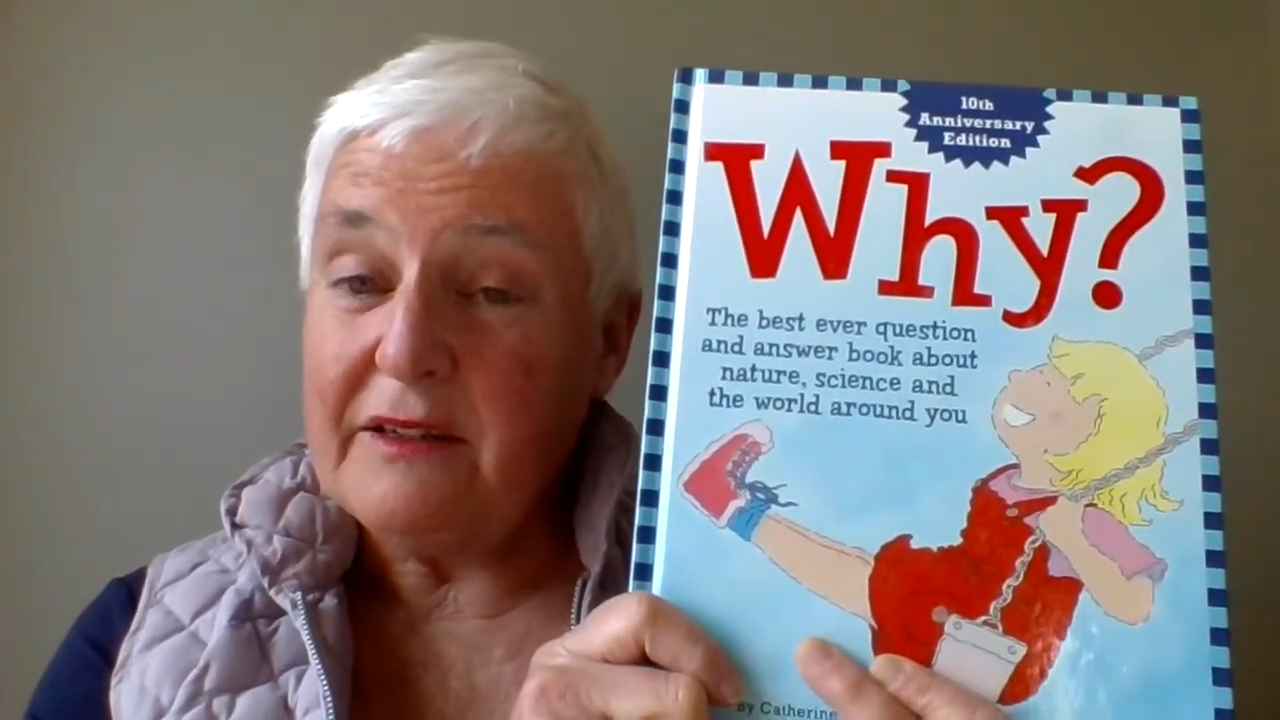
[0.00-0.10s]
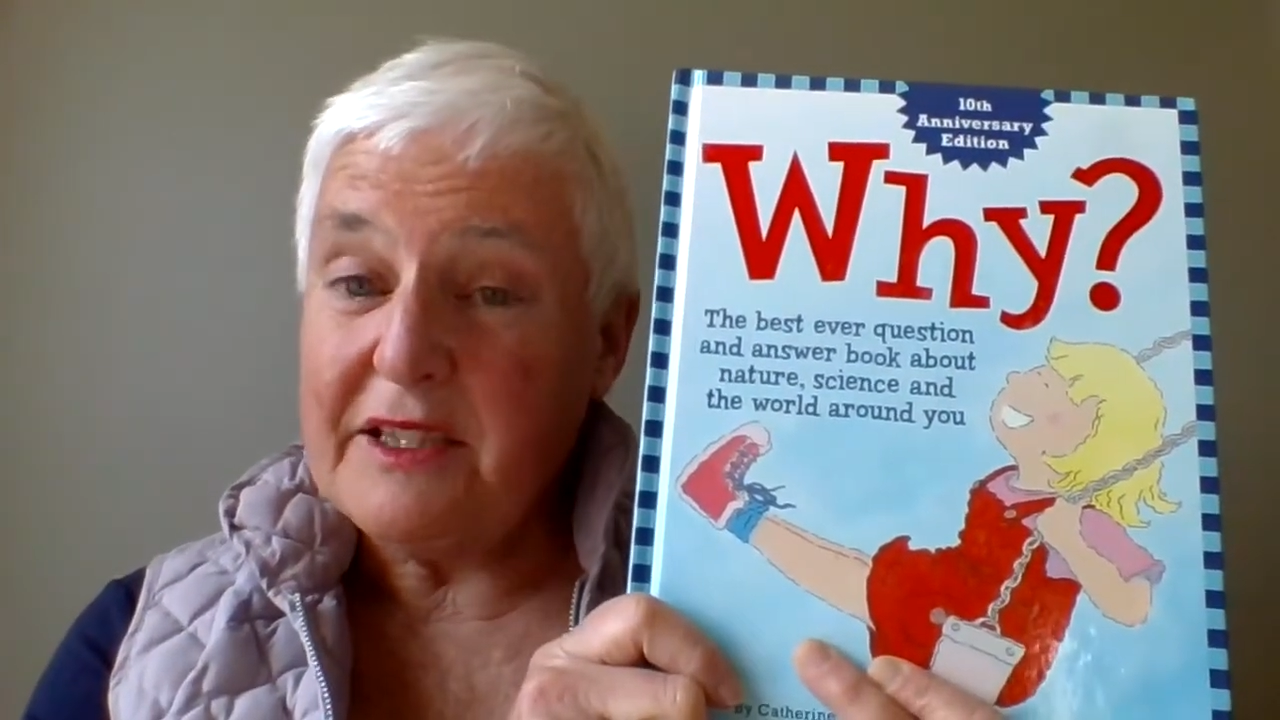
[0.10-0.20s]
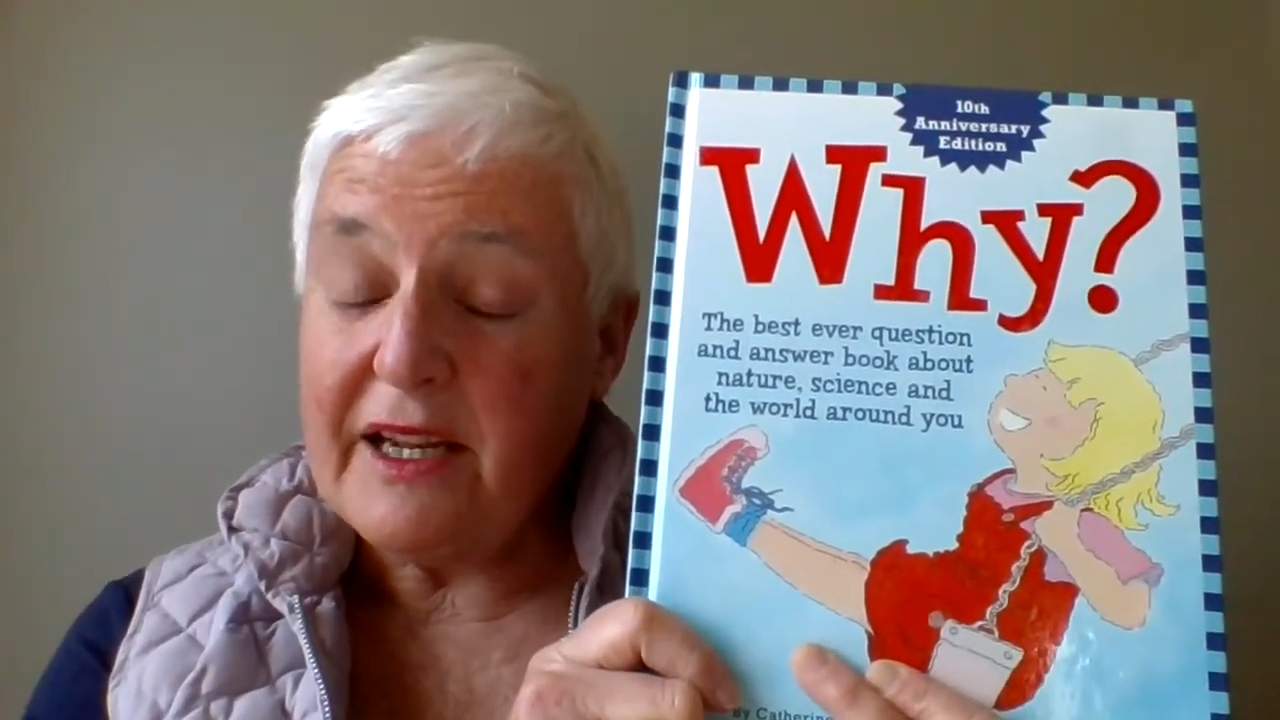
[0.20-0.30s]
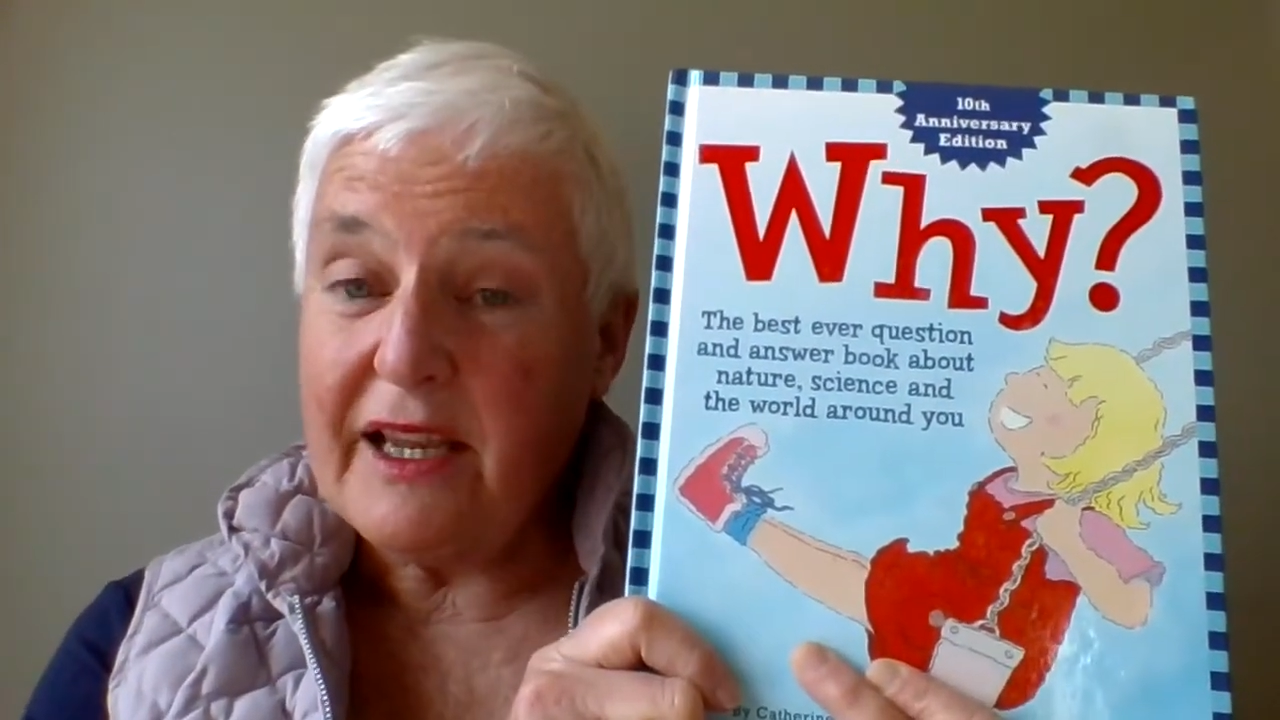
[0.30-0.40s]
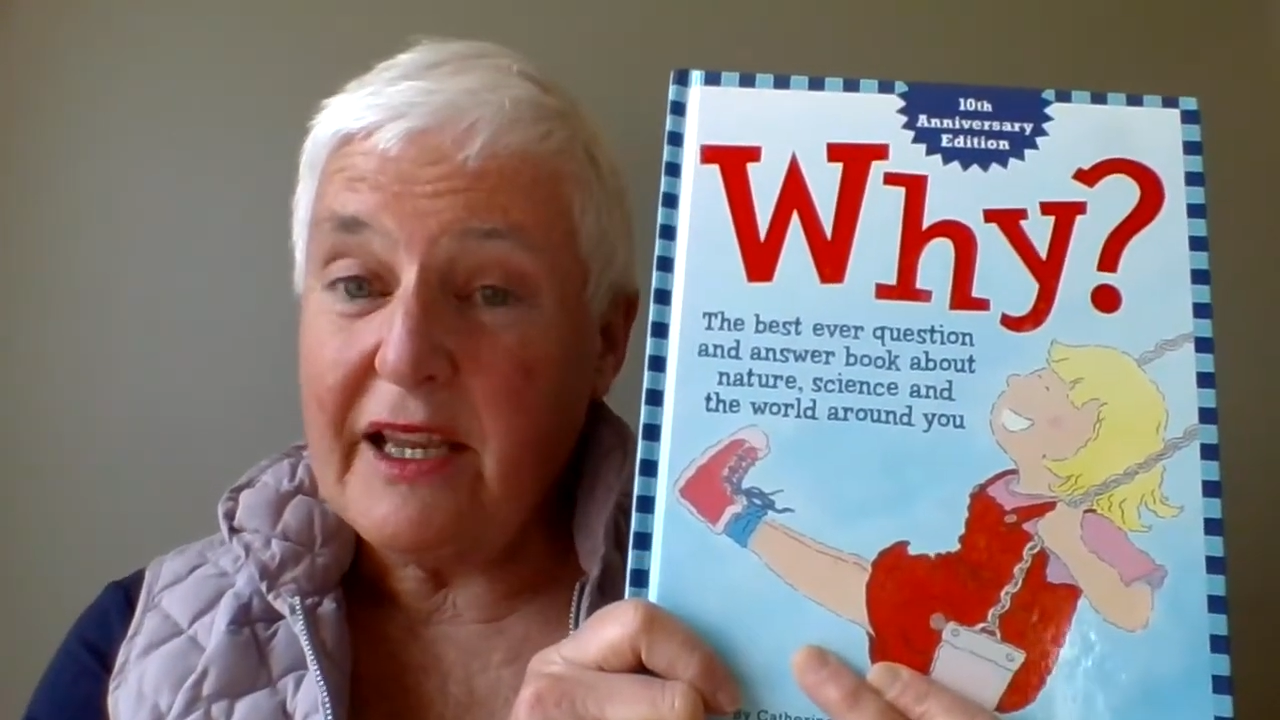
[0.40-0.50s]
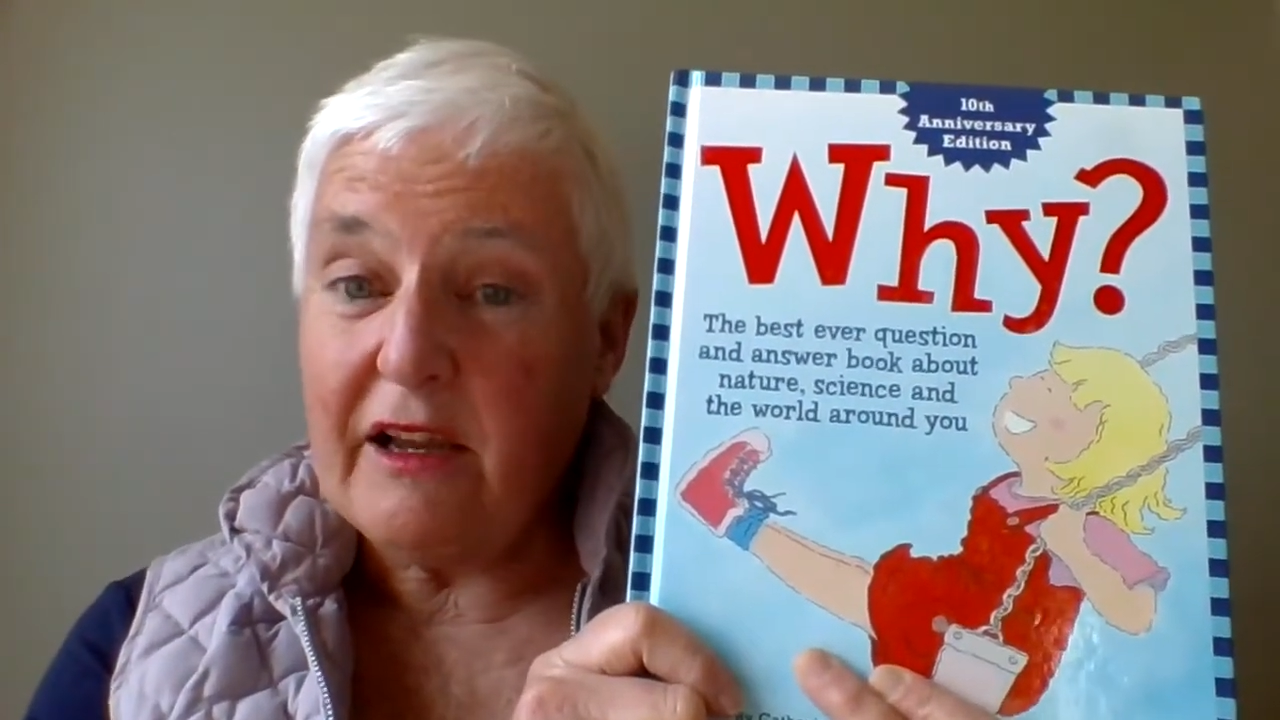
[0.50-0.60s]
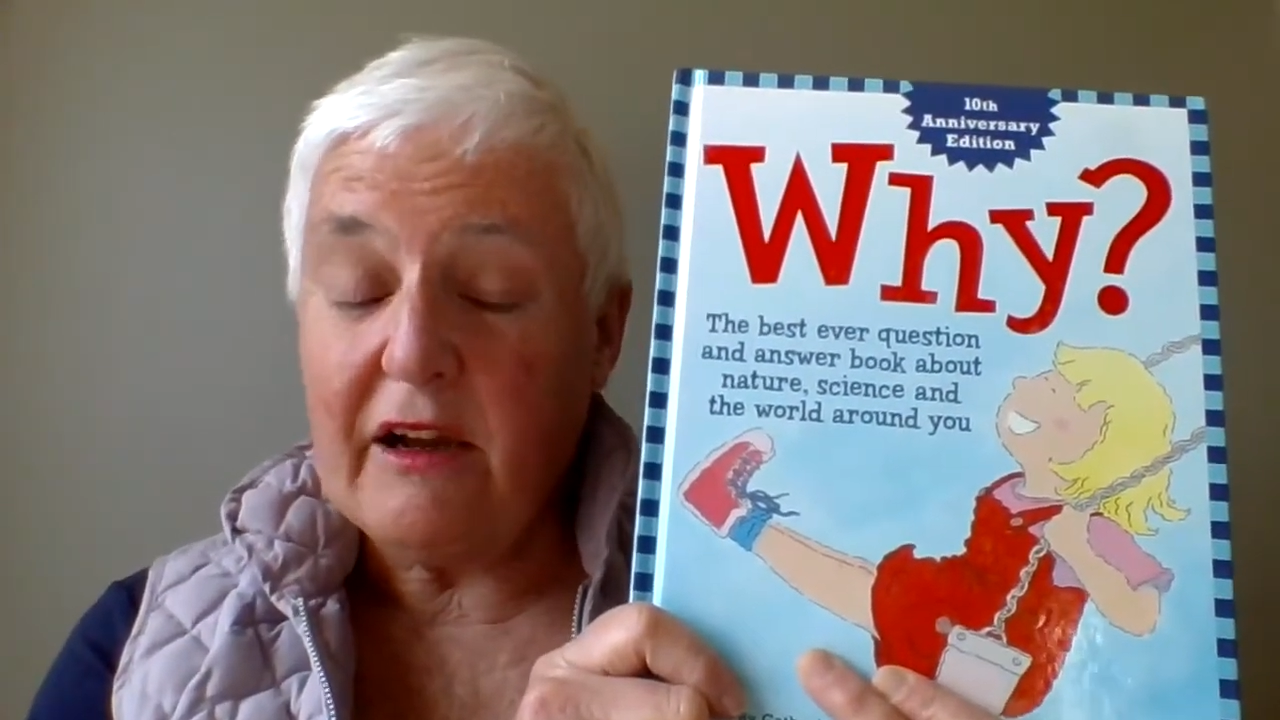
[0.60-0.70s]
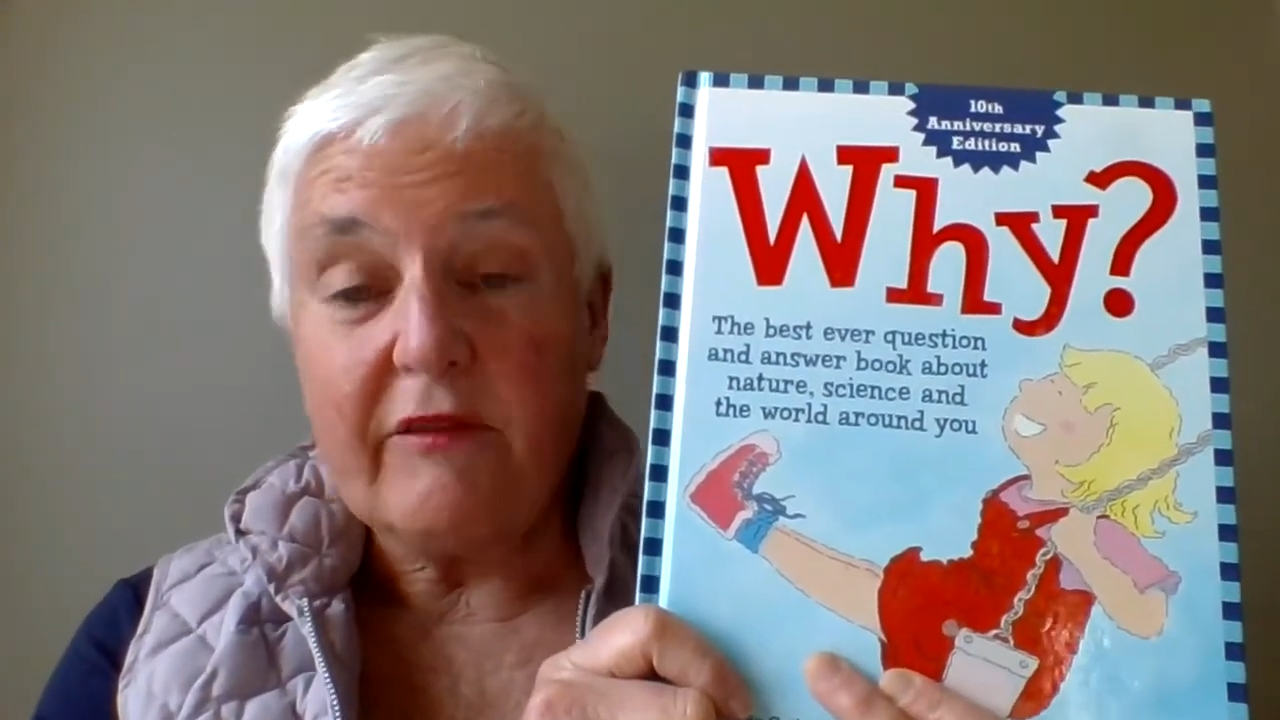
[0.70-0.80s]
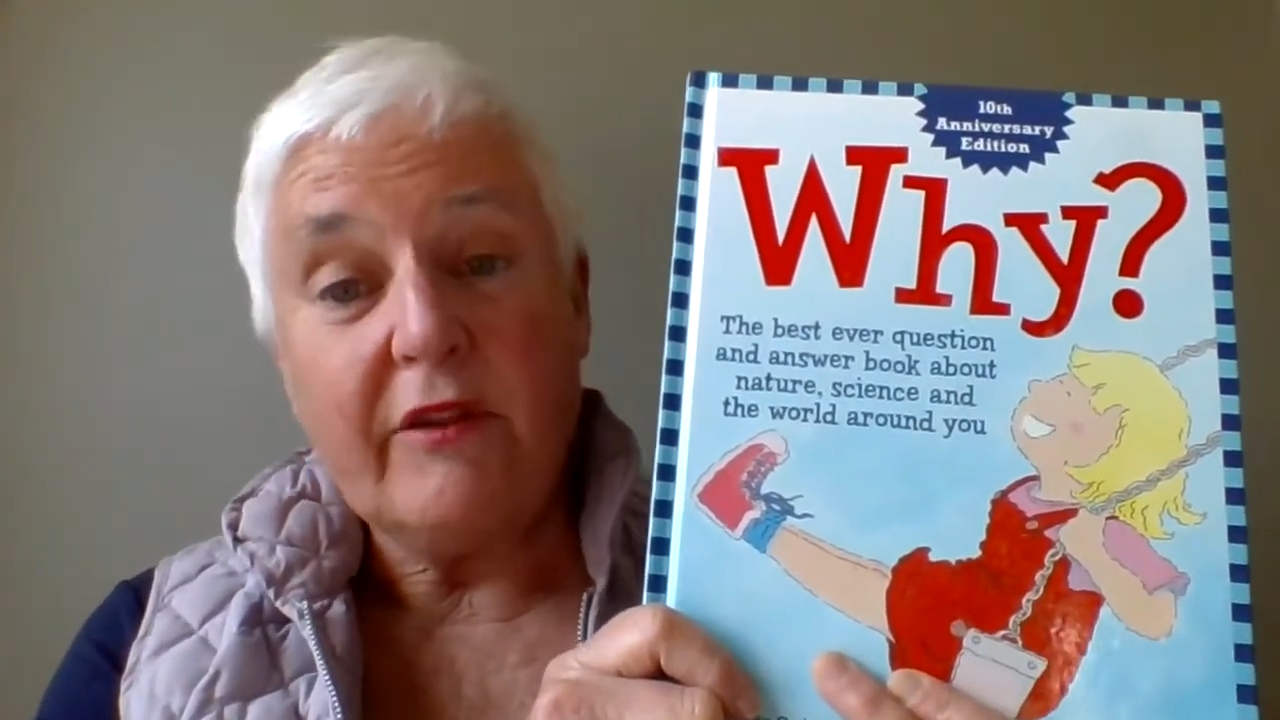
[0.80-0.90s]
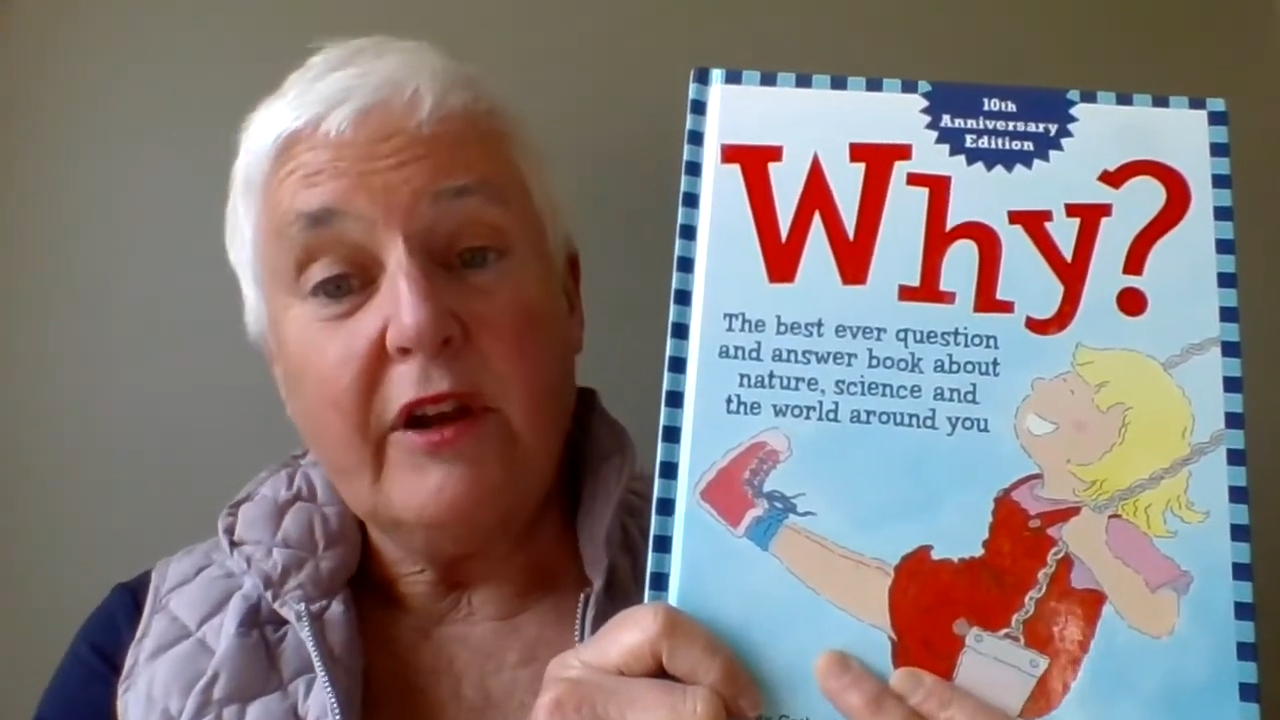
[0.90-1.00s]
today
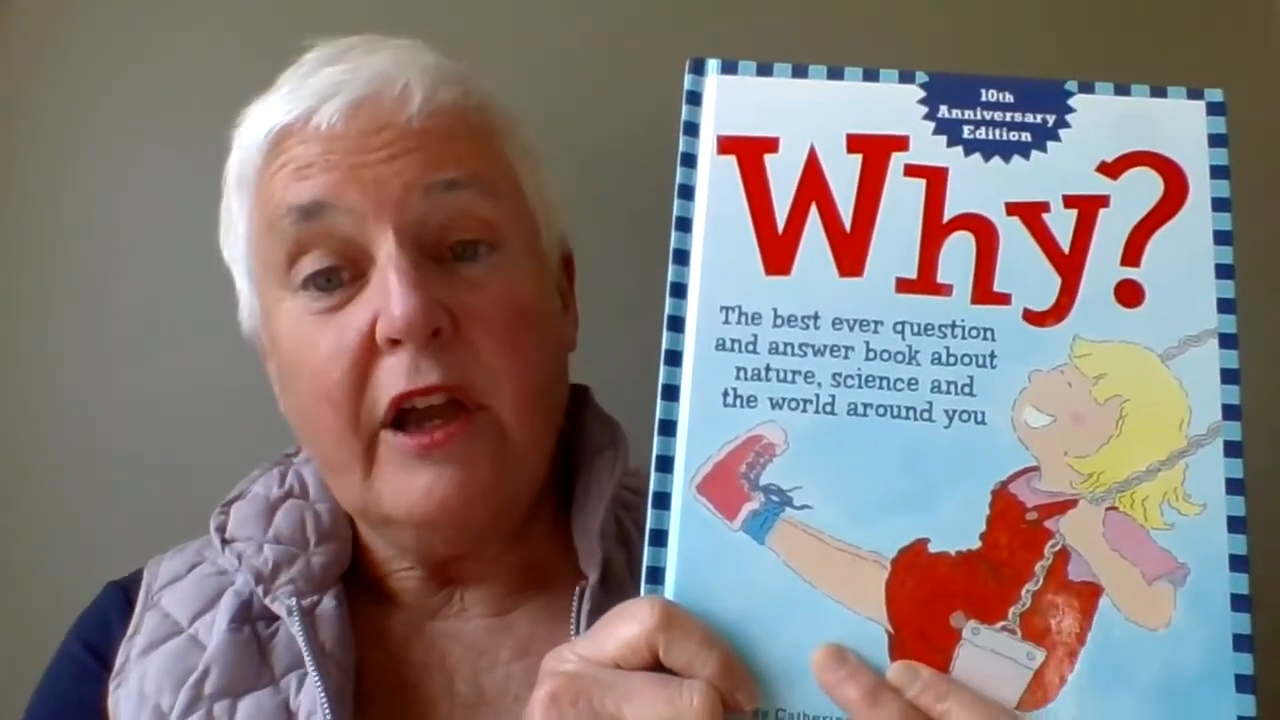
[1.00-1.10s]
of